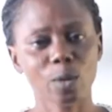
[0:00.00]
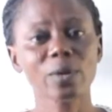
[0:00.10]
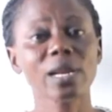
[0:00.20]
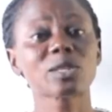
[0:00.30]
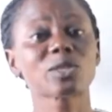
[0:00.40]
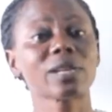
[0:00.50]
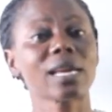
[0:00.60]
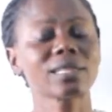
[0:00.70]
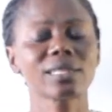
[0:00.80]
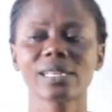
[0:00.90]
Good day,
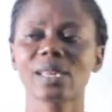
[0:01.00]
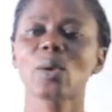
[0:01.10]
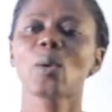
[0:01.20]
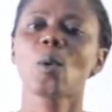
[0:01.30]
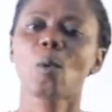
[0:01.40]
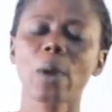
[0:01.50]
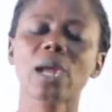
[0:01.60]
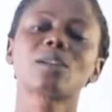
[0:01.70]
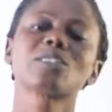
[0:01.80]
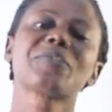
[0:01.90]
students.
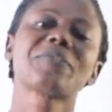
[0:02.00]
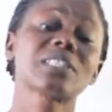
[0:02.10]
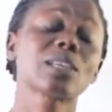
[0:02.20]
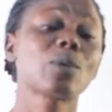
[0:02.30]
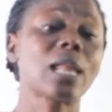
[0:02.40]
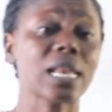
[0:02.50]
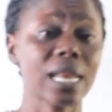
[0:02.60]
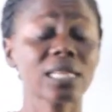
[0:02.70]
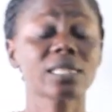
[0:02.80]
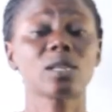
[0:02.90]
Welcome to Physical and
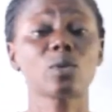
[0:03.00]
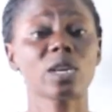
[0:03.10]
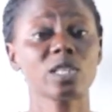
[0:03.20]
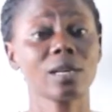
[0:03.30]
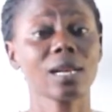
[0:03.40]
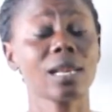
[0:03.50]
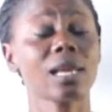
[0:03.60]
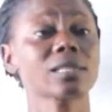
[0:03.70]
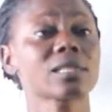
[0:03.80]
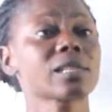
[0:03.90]
Health Education
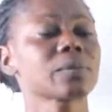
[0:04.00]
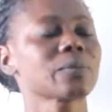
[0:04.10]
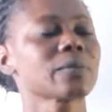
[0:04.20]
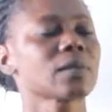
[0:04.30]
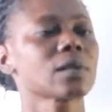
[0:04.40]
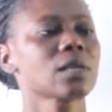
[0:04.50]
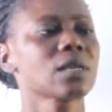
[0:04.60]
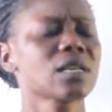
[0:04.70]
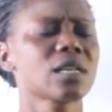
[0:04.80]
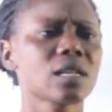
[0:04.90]
class.
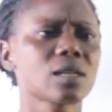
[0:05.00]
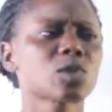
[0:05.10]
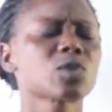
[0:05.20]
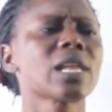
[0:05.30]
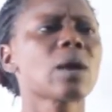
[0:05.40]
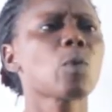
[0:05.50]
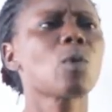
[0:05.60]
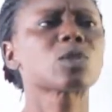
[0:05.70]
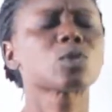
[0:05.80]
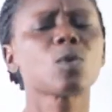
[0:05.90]
Today we
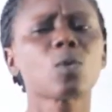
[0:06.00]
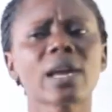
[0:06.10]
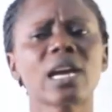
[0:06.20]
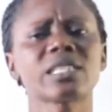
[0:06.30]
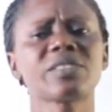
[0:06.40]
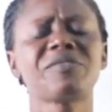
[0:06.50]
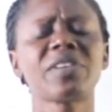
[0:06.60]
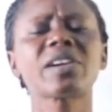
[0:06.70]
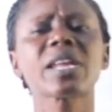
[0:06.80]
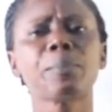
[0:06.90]
want to look at a
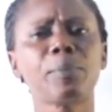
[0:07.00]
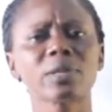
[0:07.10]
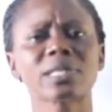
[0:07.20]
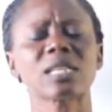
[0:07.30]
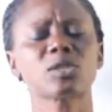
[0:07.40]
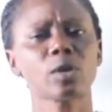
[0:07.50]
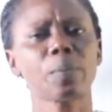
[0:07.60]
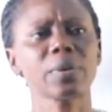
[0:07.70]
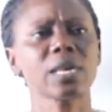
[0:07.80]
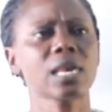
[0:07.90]
very important
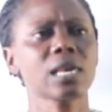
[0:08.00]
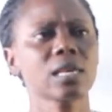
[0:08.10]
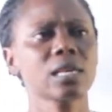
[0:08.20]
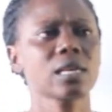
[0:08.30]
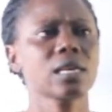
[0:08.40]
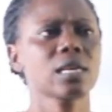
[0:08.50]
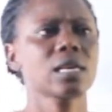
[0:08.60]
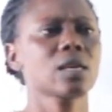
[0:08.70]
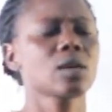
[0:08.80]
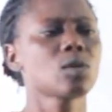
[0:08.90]
topic
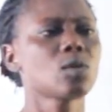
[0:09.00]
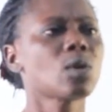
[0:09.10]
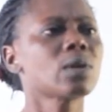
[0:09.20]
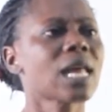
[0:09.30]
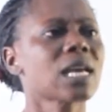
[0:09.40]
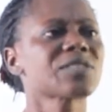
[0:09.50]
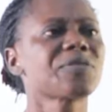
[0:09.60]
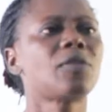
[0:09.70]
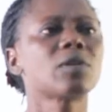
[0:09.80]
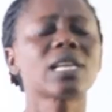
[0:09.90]
known as
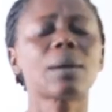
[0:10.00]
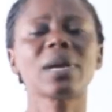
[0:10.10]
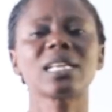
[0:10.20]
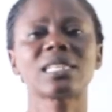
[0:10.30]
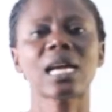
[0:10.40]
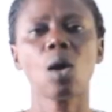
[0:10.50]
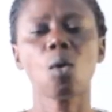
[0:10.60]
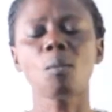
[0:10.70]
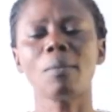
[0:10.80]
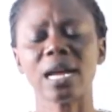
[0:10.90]
fundamental
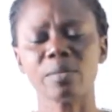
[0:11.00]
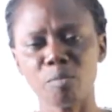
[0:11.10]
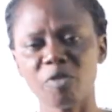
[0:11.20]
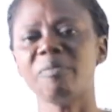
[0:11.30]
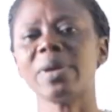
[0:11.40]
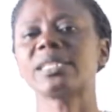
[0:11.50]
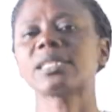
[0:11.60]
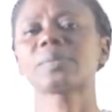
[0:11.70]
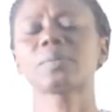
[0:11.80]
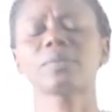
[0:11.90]
human movement.